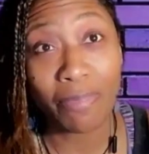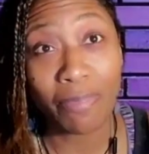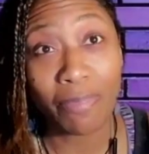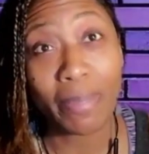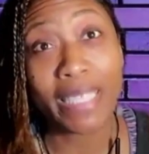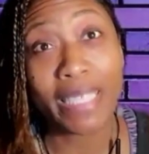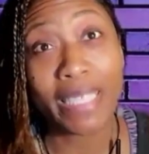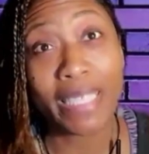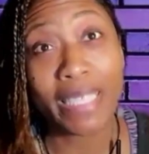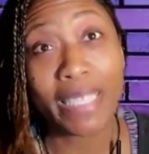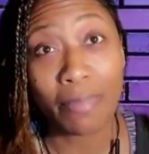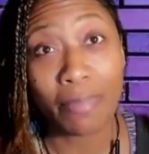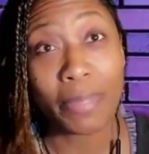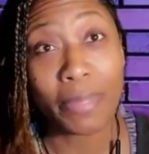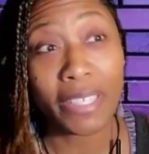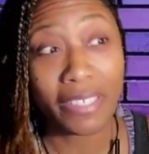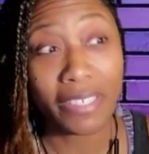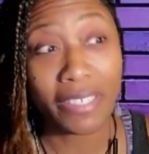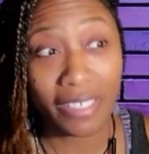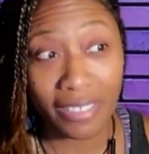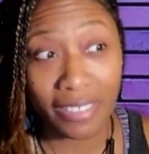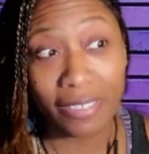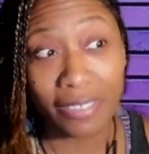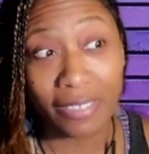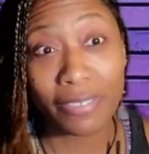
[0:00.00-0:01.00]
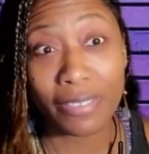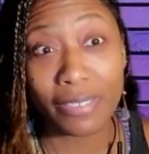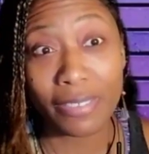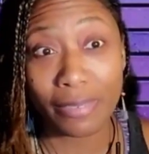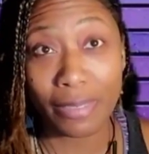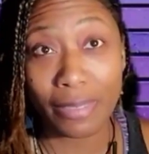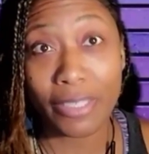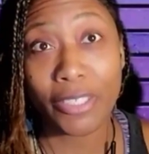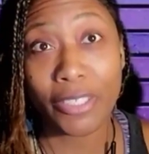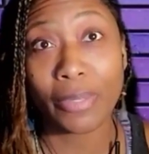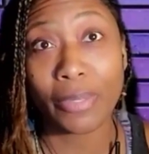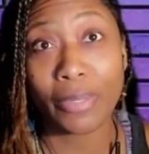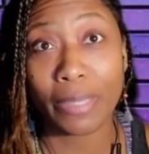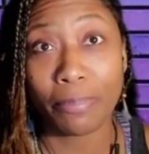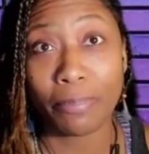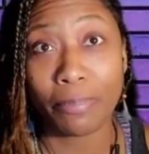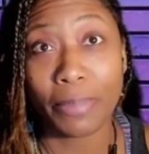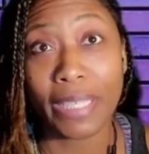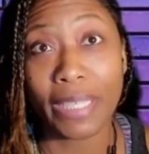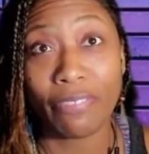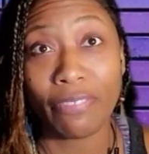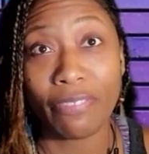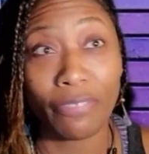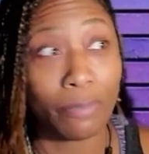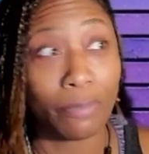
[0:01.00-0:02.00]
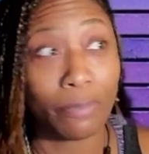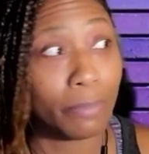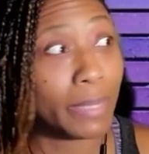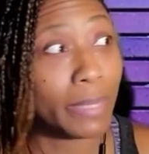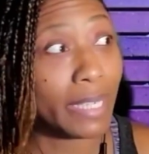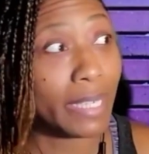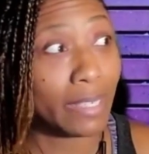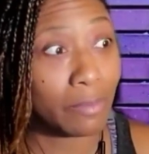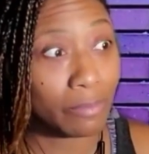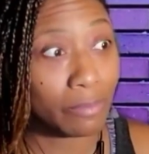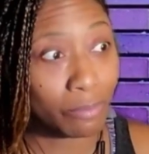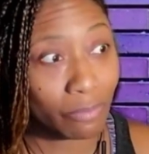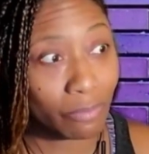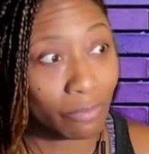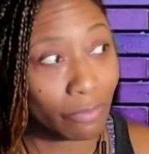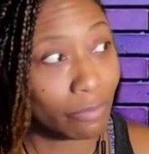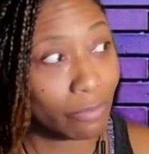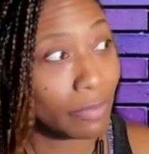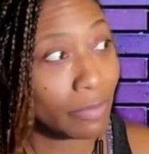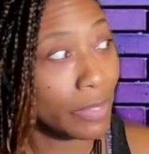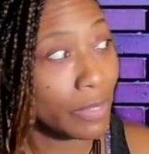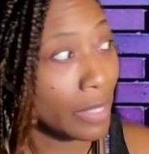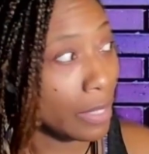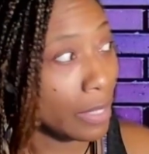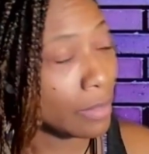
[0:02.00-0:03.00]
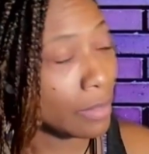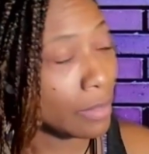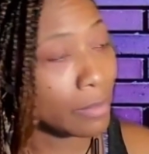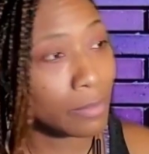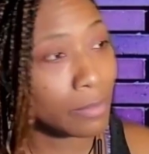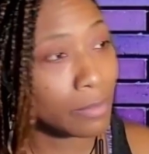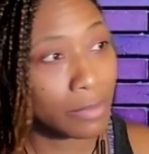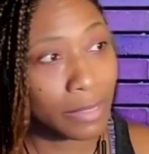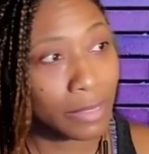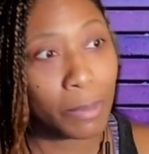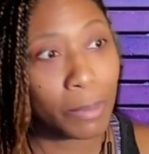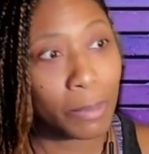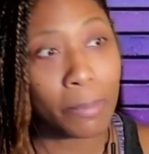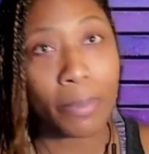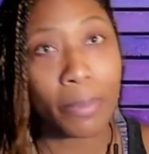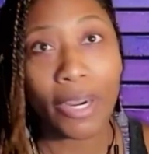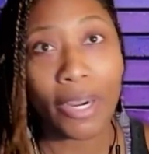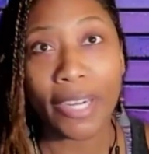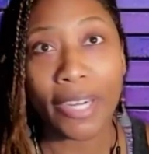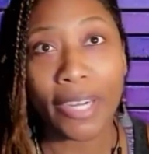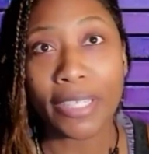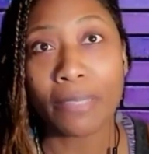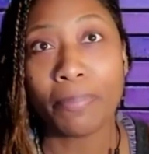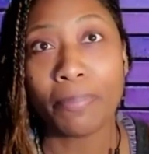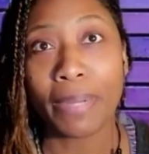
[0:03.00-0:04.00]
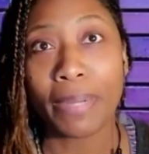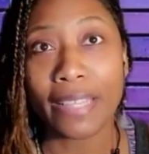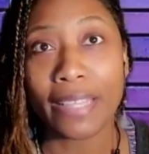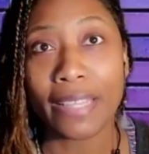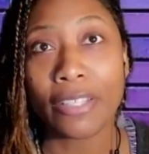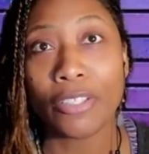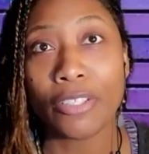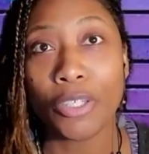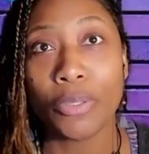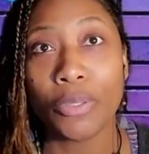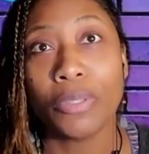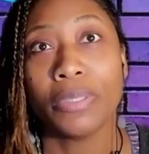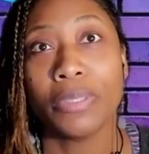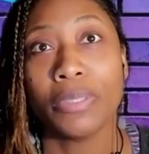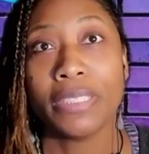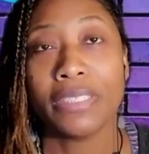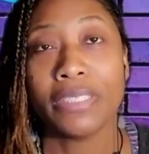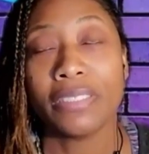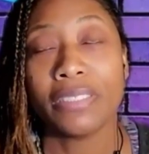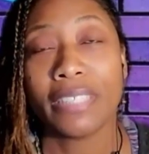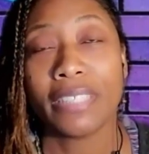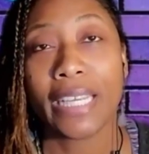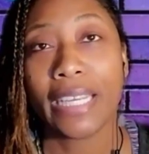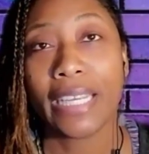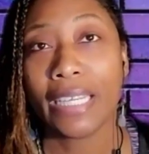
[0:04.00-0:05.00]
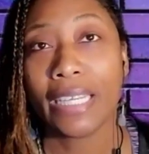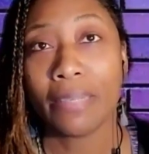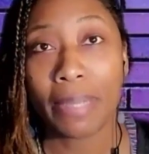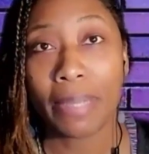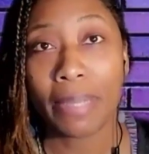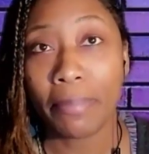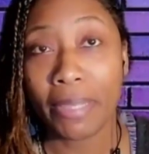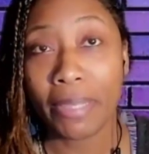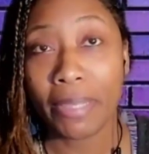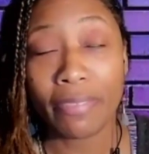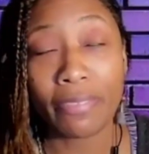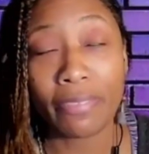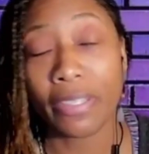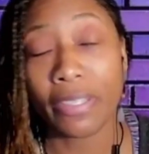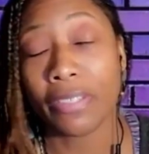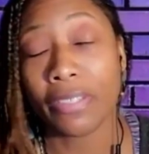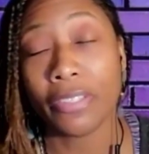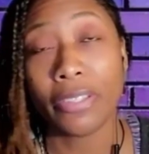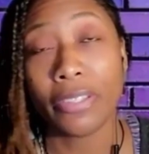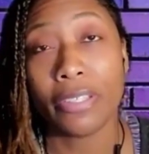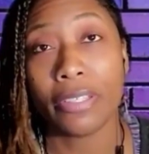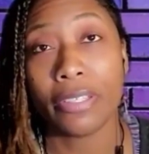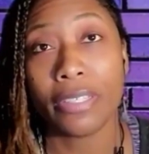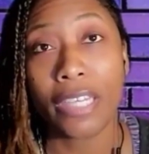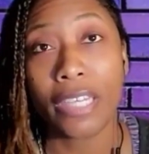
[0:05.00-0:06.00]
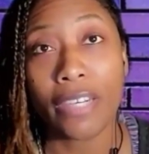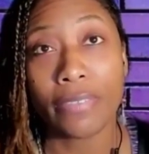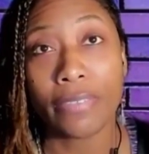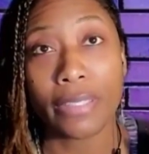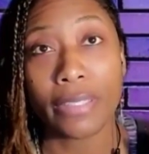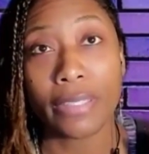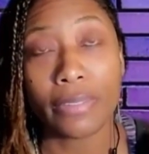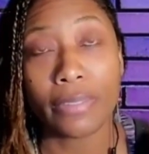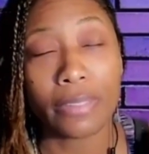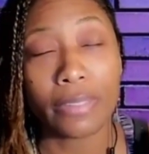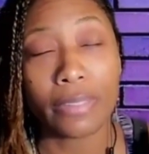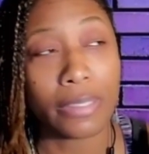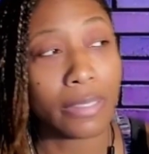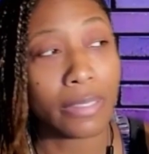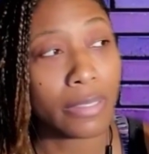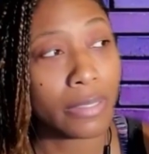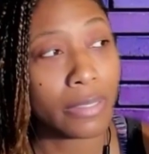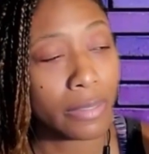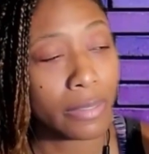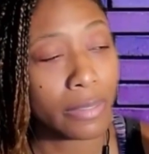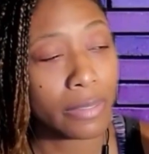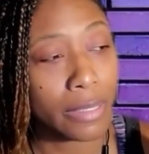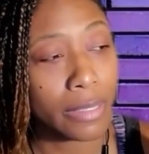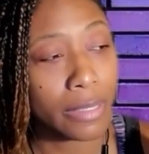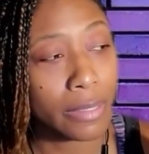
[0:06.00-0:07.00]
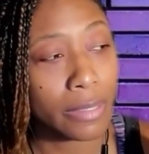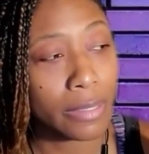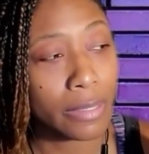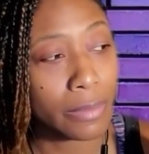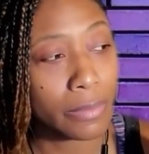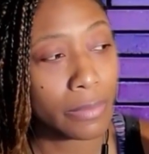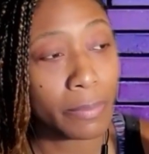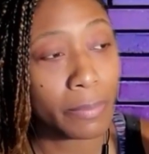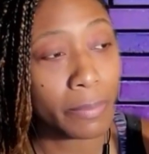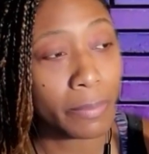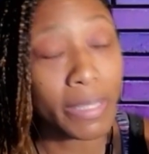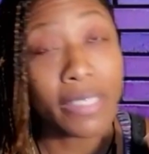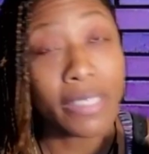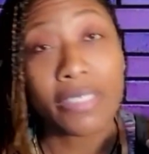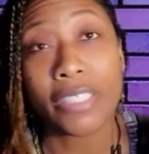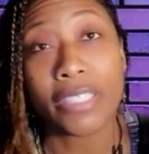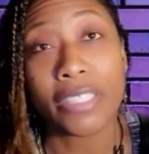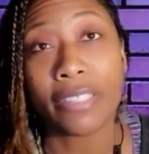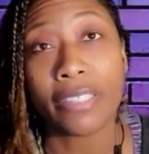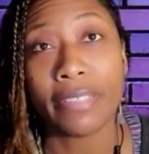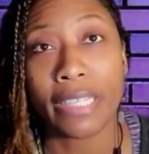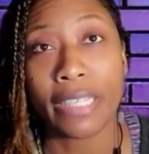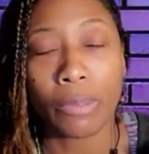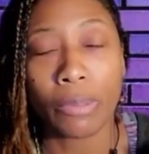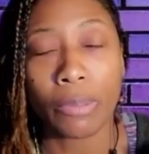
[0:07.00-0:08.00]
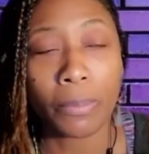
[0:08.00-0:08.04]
my state because of, being bombarded by the local and state and maybe even the military at